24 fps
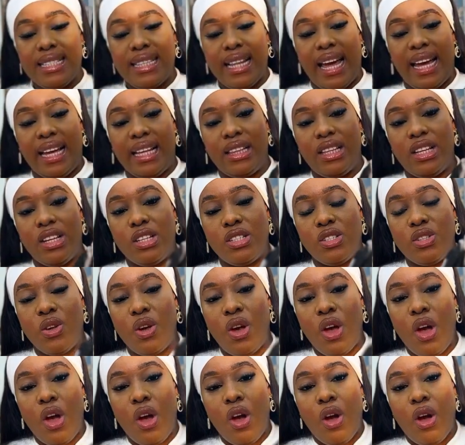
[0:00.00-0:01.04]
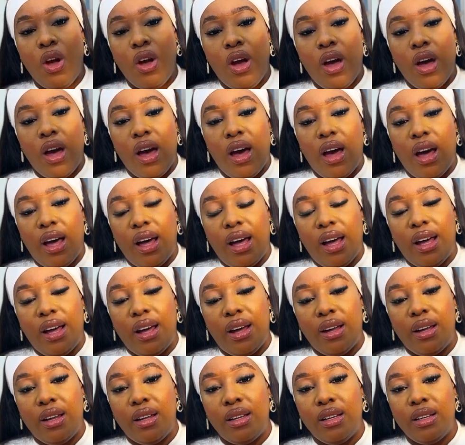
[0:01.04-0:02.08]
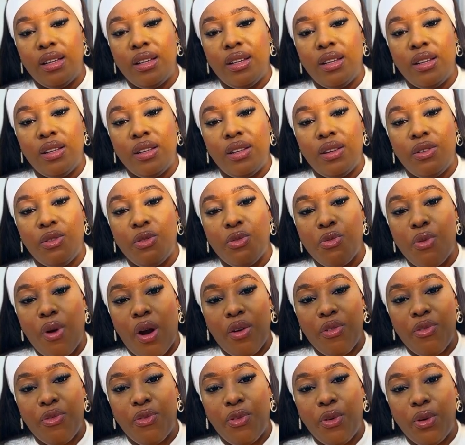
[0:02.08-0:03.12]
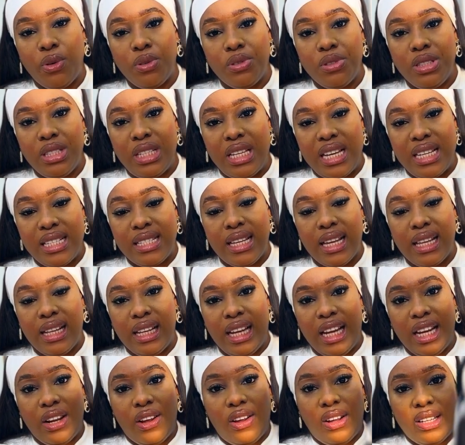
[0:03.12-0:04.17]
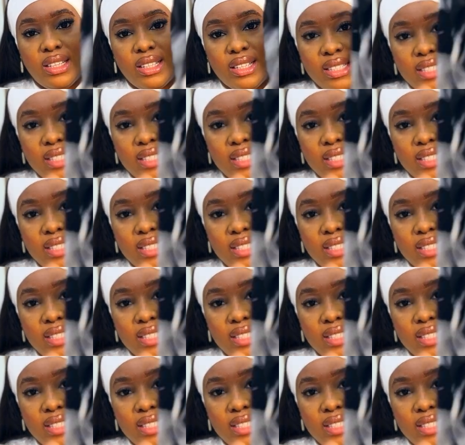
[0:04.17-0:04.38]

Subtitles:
like this ruffle detailing on the